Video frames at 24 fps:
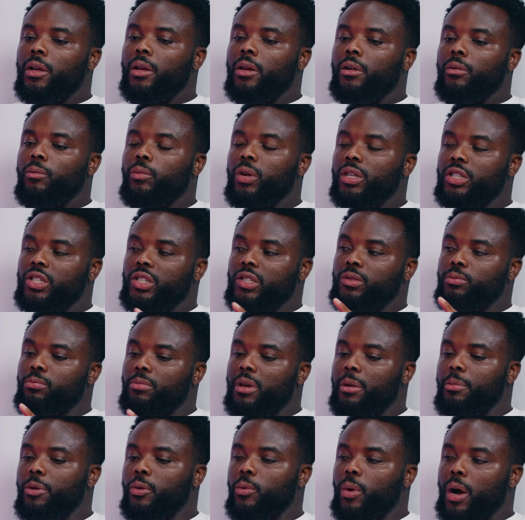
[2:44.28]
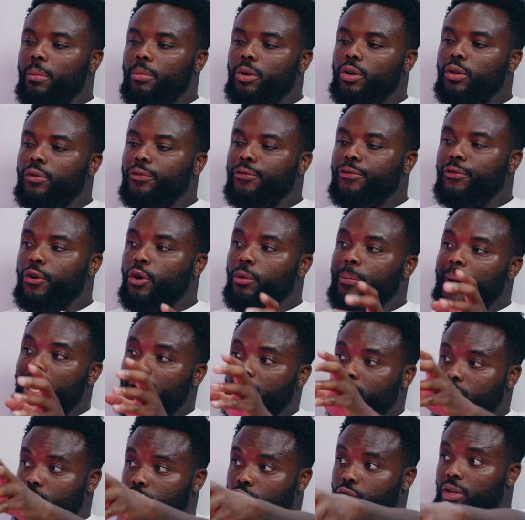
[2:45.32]
which is maybe what I'm going to throw back
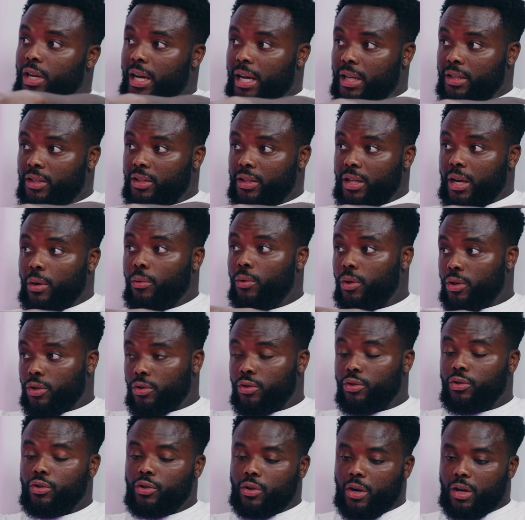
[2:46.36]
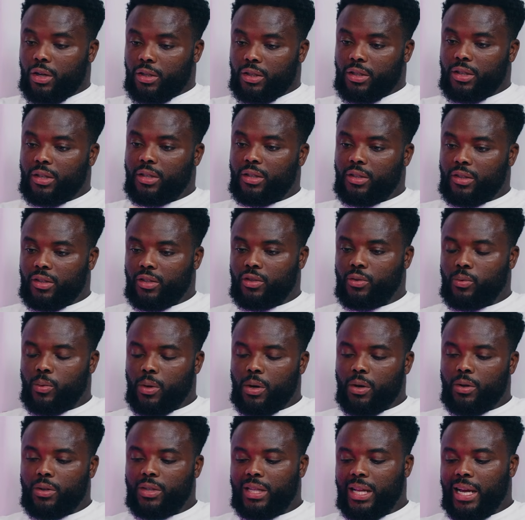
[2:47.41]
to you guys, because I want you to answer this as
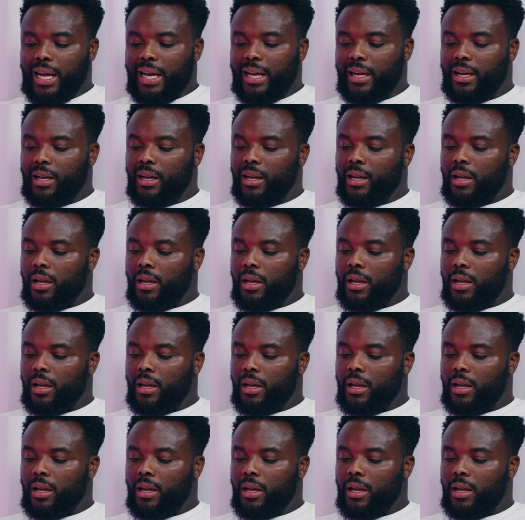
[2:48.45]
well, is like,